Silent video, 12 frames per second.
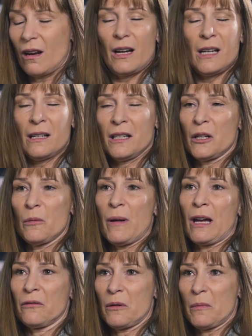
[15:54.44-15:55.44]
And I didn't hear
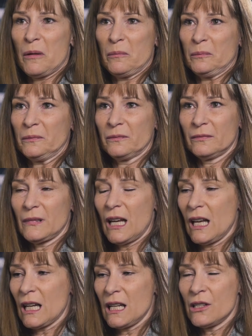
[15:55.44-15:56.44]
back from him.
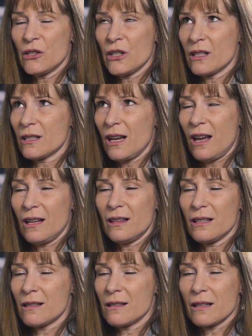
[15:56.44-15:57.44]
And I just
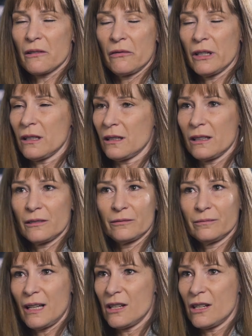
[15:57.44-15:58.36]
had this sick feeling.